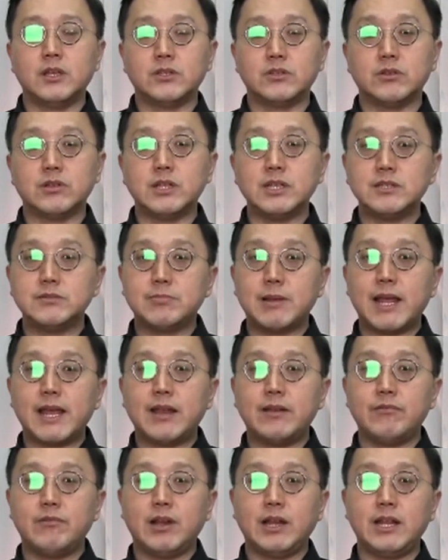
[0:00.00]
So this
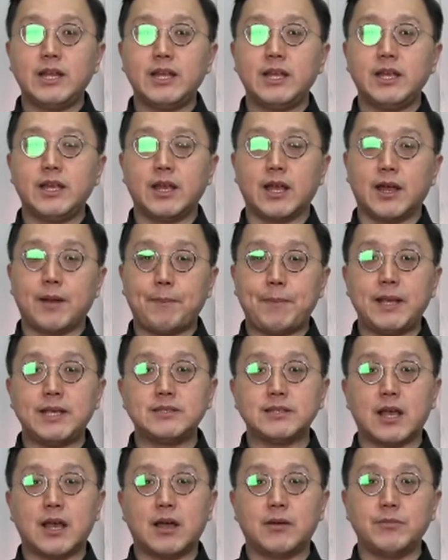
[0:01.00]
blend really
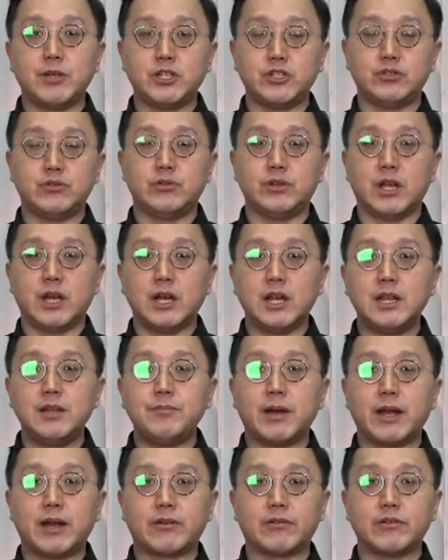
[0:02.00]
pays homage to the early
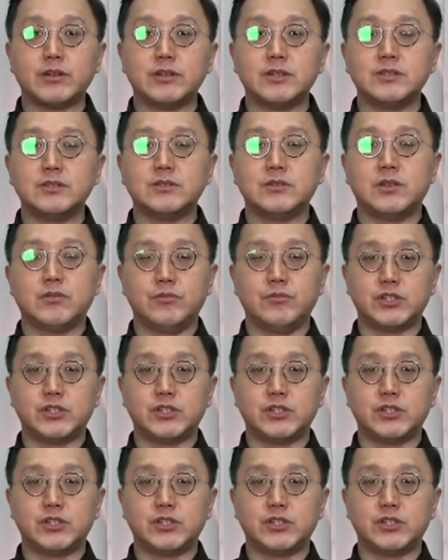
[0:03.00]
migrants